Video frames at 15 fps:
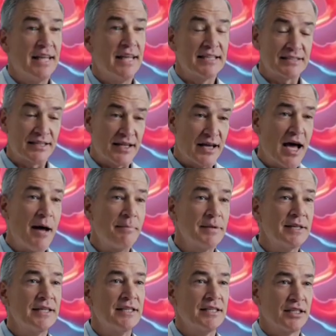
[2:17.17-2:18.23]

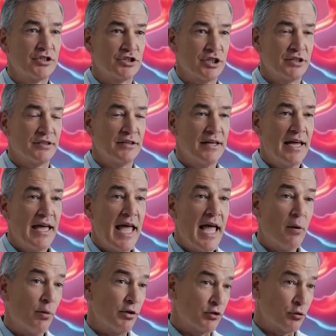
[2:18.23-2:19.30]
purification and circulation.
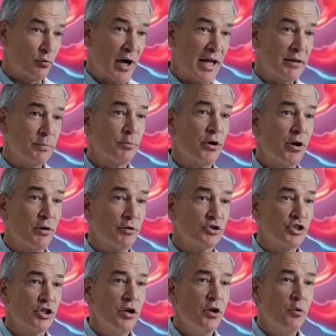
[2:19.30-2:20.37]
The real
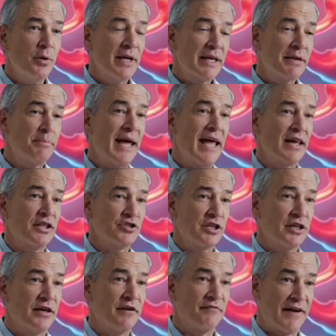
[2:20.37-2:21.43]
cure doesn't come from the
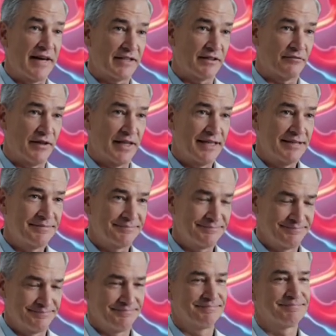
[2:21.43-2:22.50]
outside.
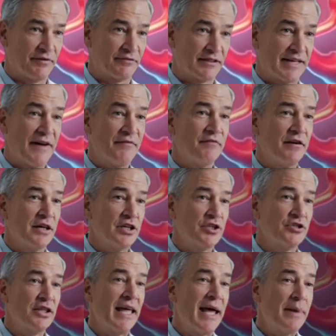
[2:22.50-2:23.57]
It comes from
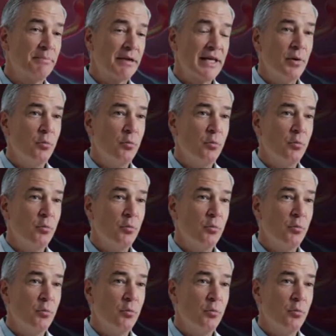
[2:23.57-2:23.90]
letting the body